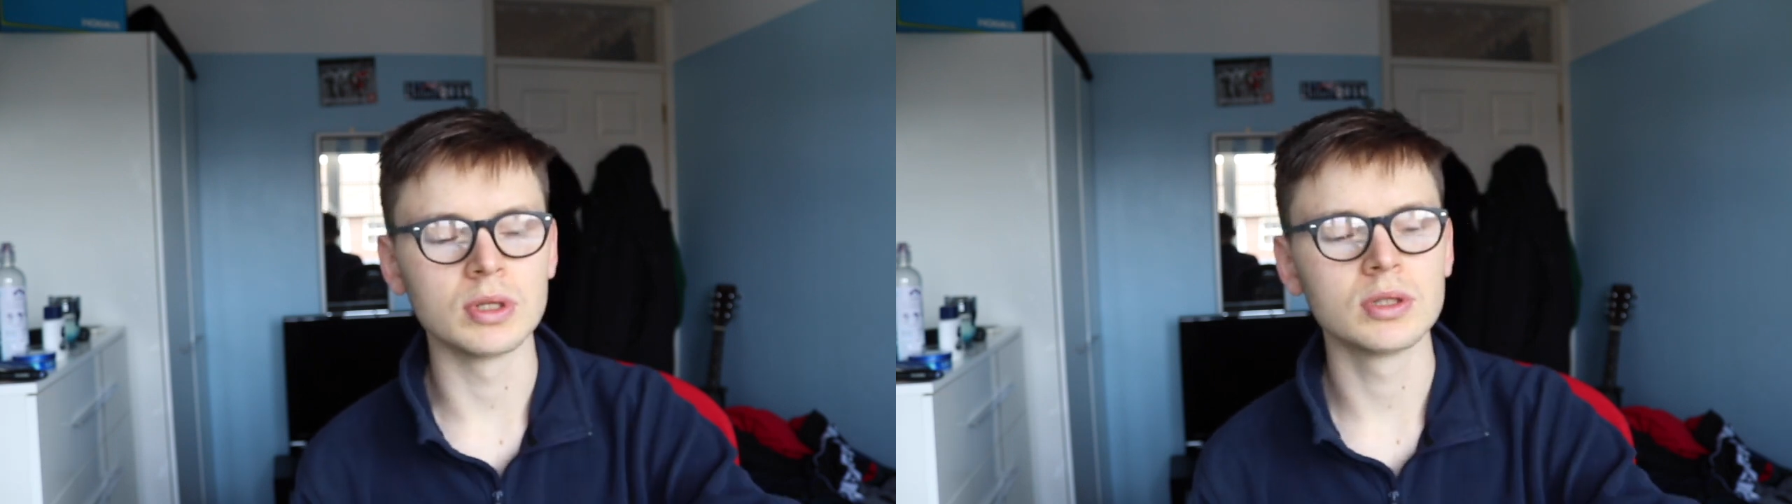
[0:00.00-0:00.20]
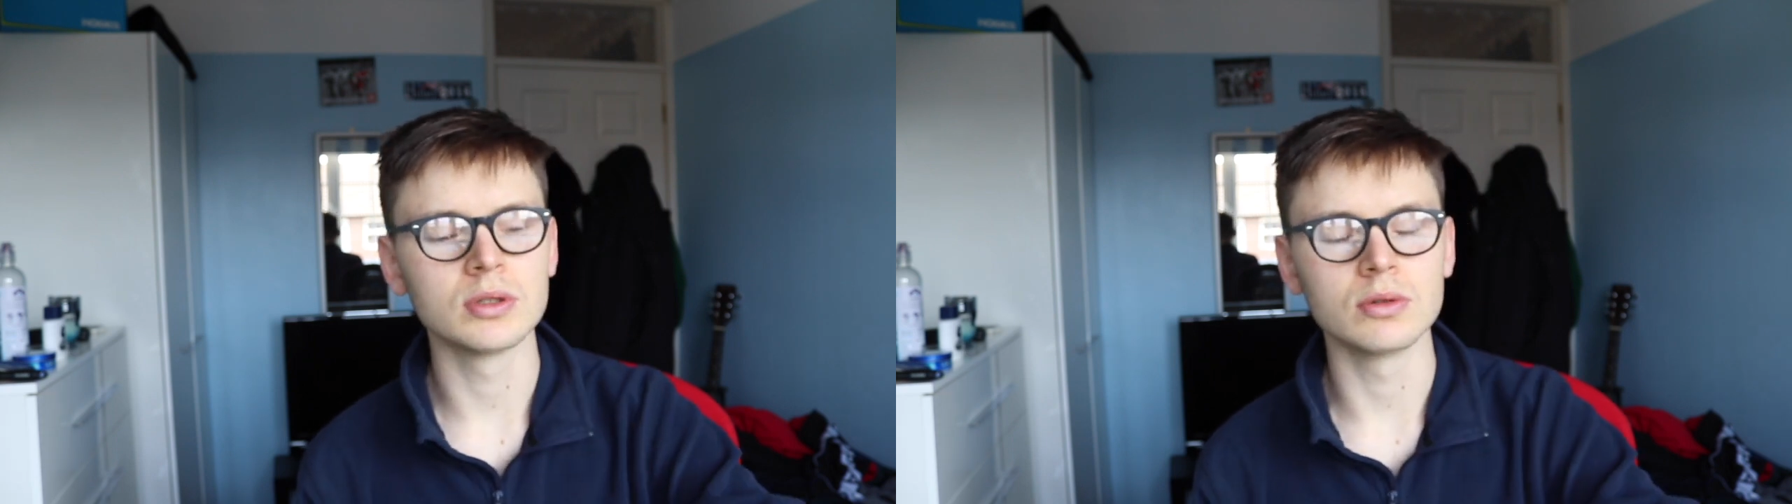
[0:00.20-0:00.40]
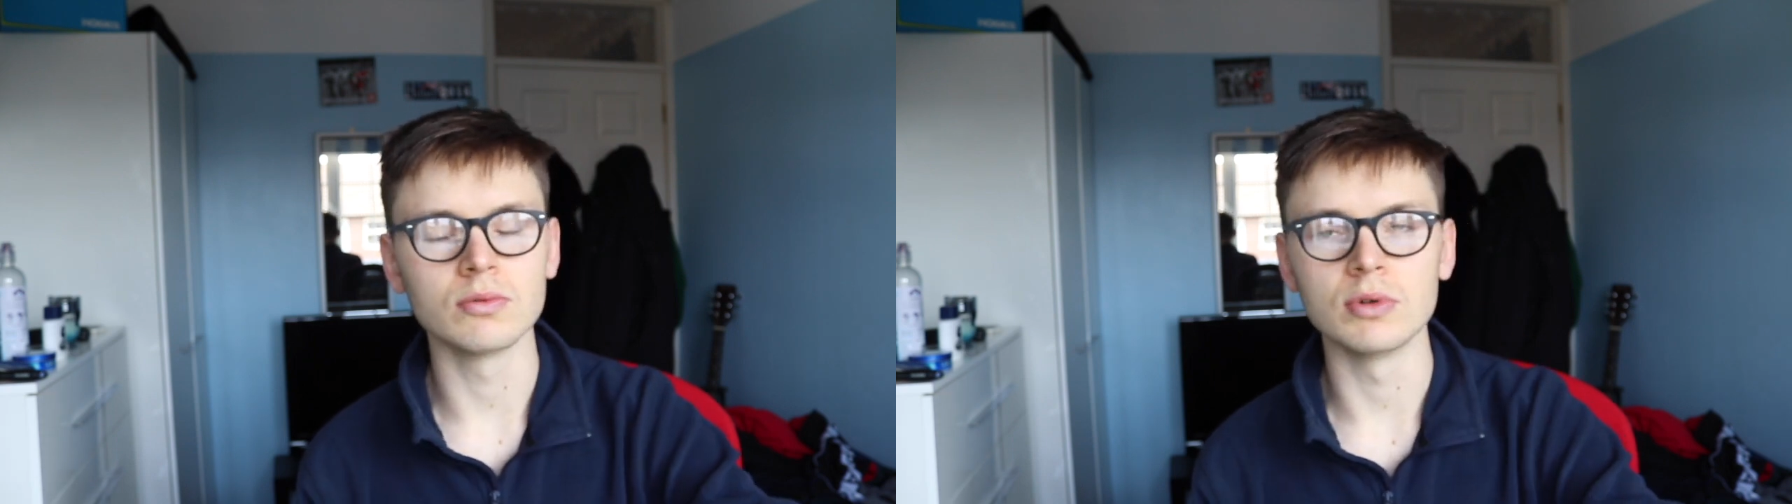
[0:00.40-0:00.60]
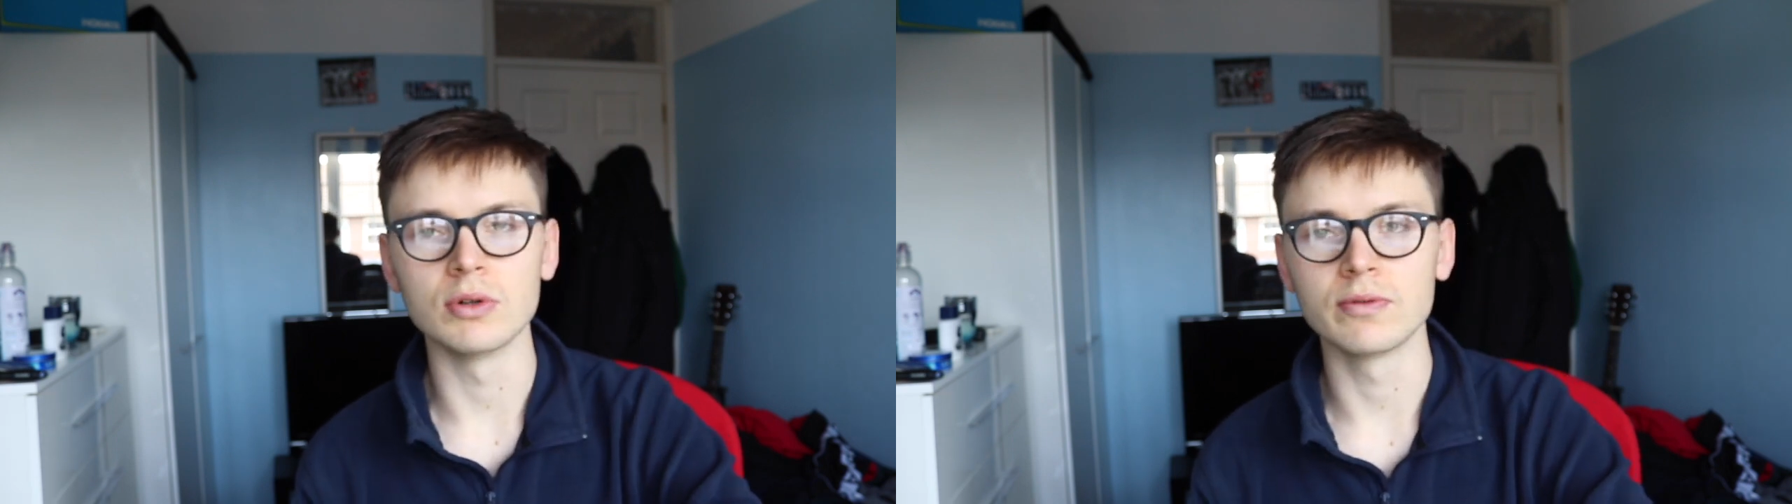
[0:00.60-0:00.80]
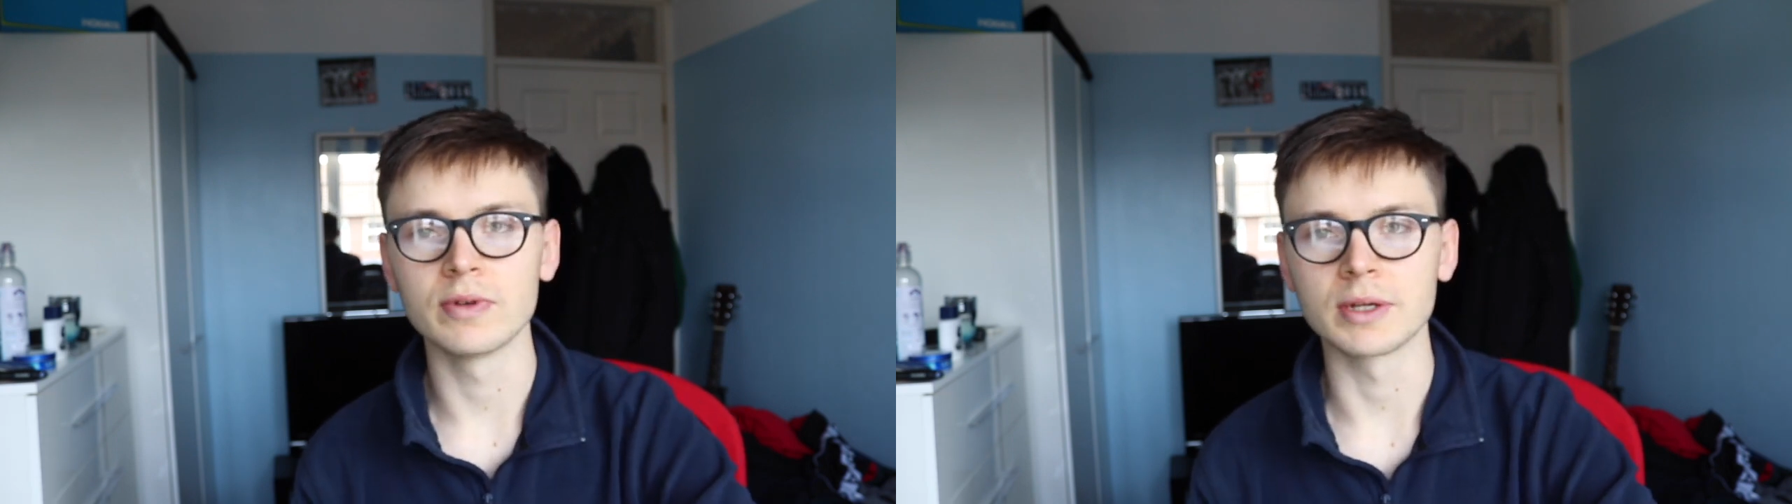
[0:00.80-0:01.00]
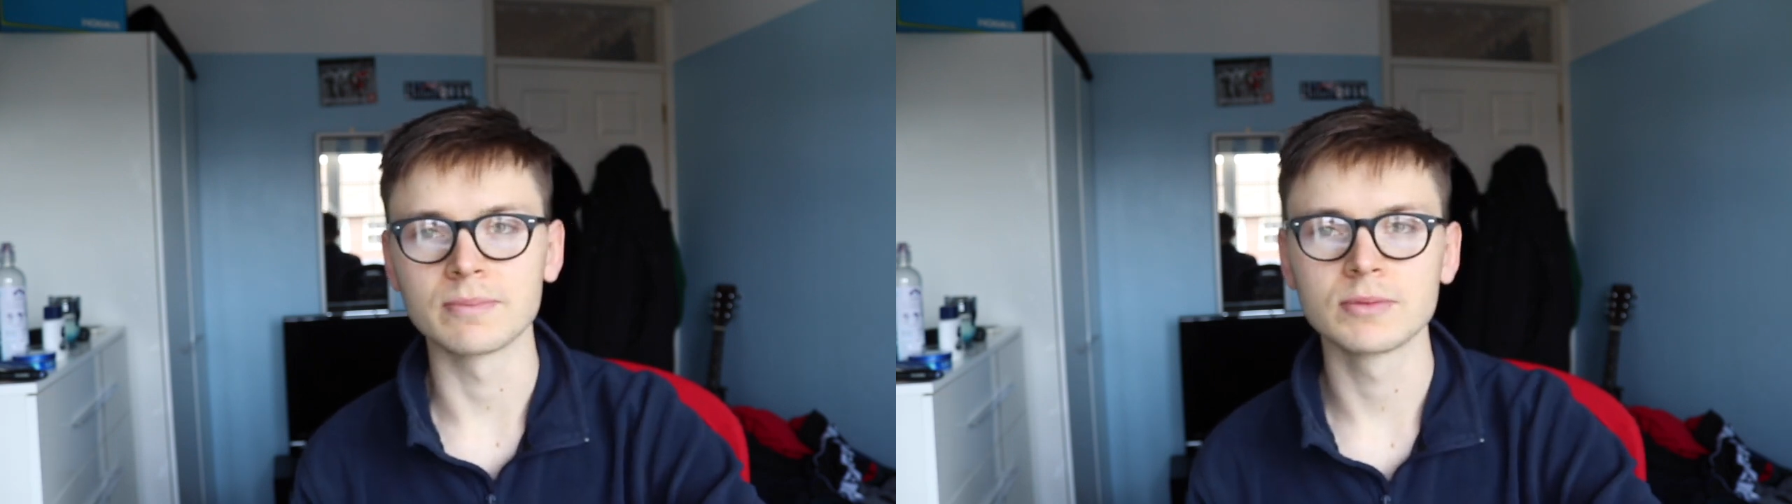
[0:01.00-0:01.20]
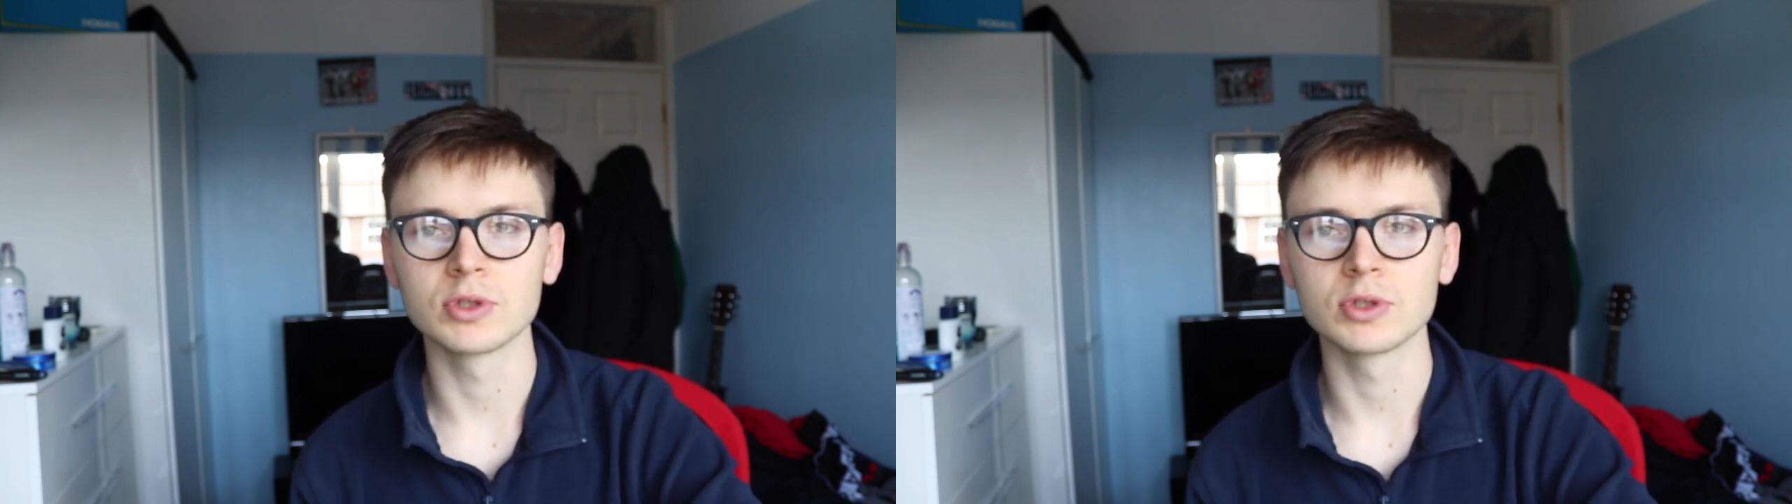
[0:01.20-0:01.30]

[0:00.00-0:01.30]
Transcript: it, the real thing.